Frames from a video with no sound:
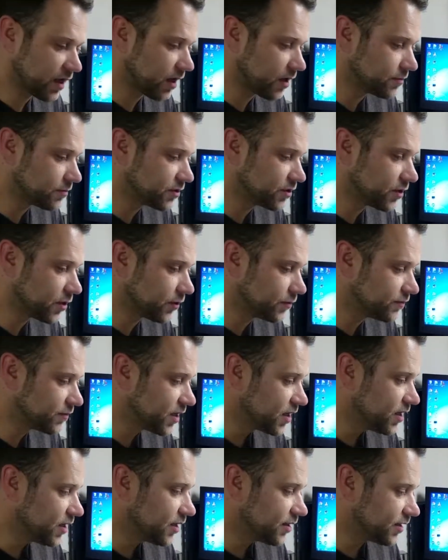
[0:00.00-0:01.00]
So
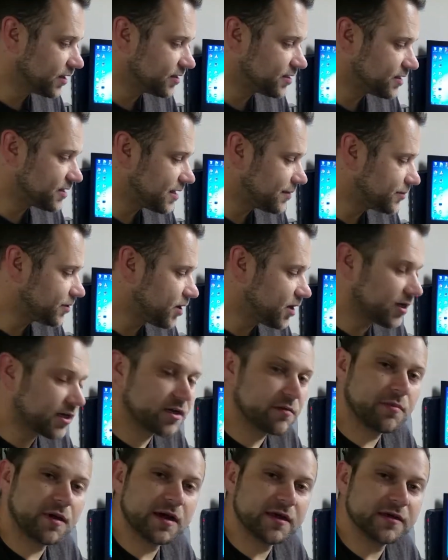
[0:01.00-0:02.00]
let's stop talking
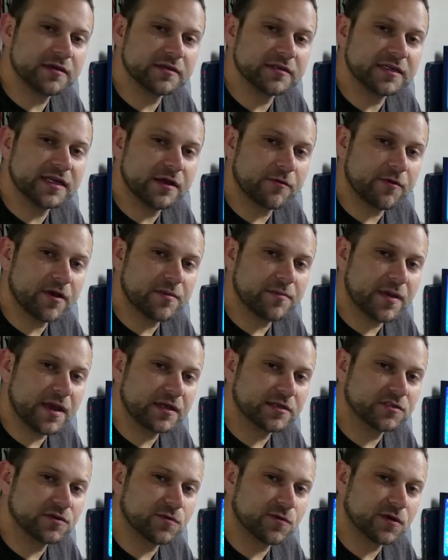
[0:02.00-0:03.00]
about it and get right
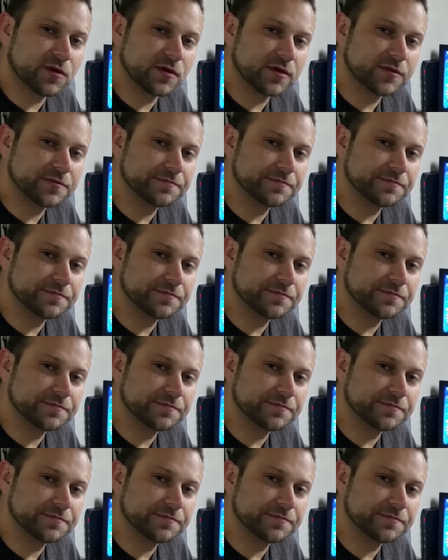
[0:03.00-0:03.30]
back to work.